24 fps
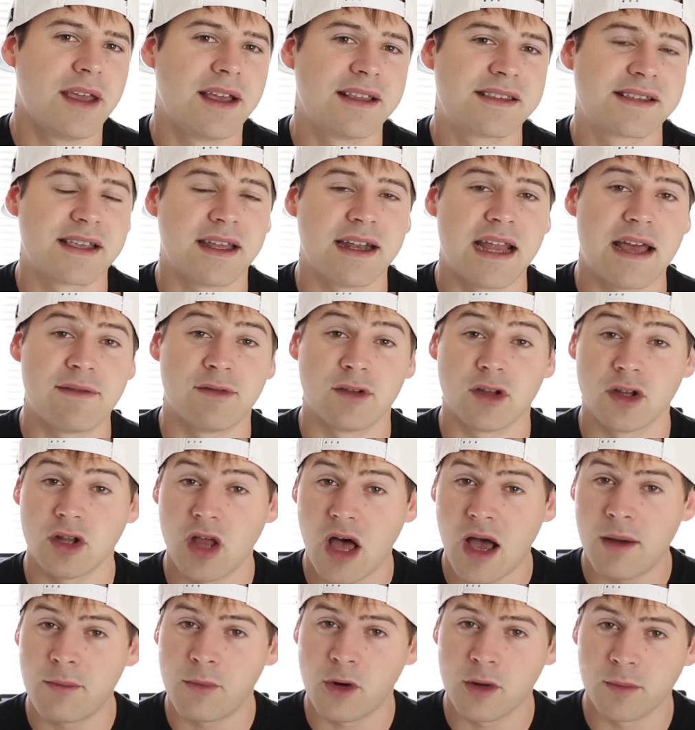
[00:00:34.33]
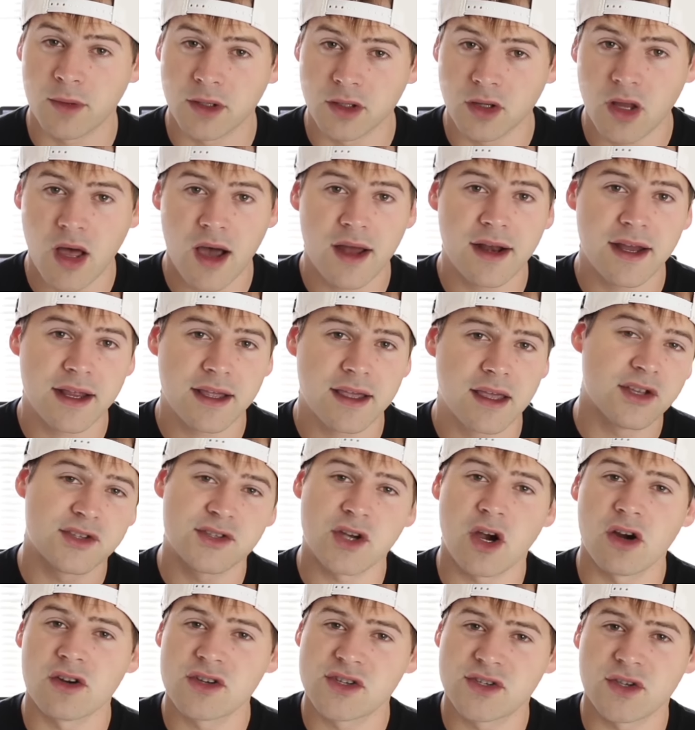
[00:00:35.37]
It's going to have a lot more melodic
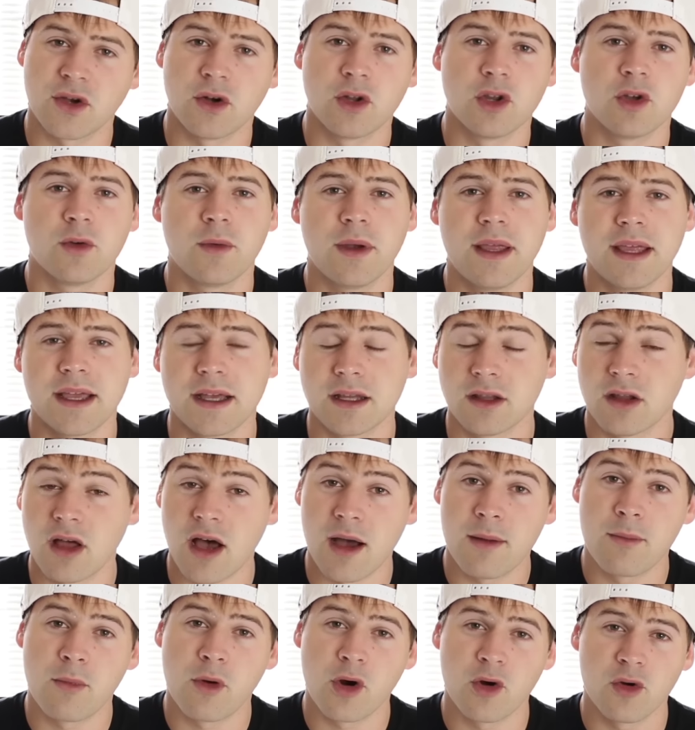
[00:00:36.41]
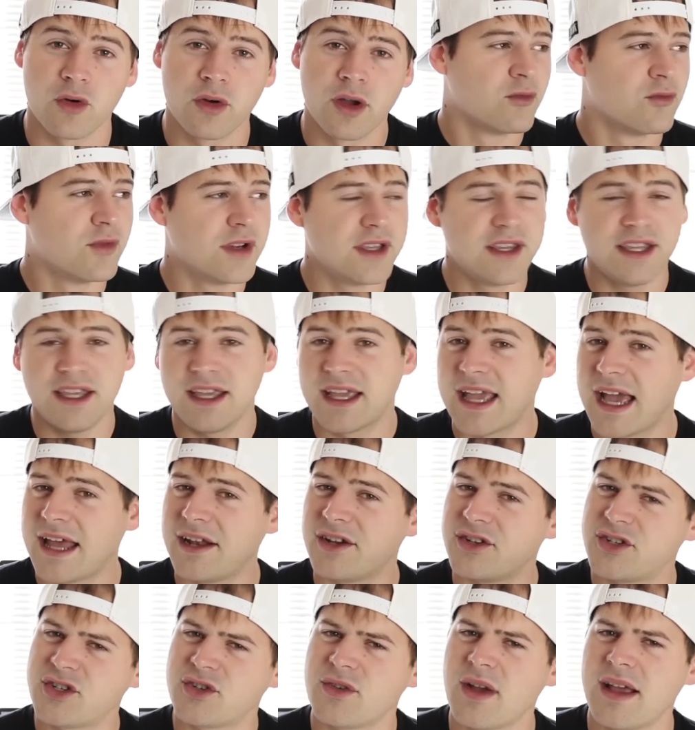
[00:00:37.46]
guitar soloing, a lot more really kind
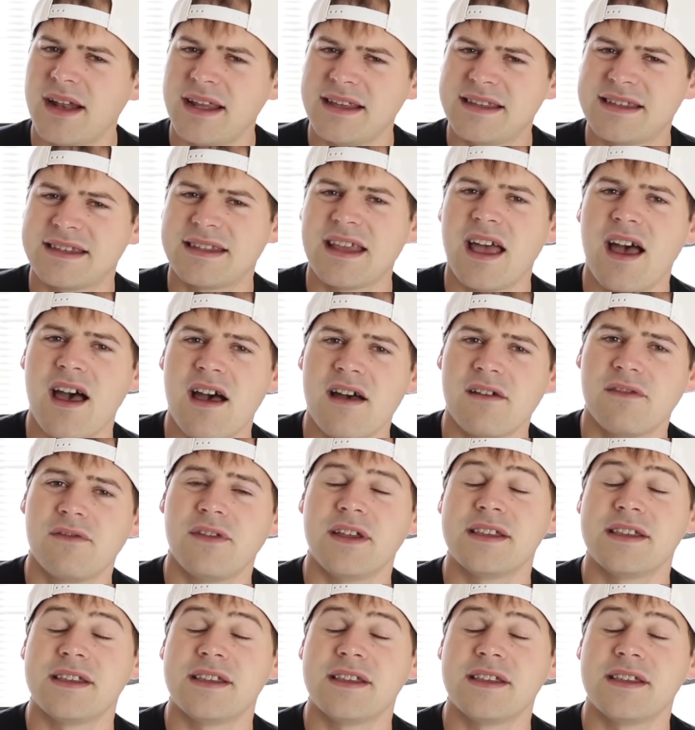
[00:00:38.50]
of shreddy stuff.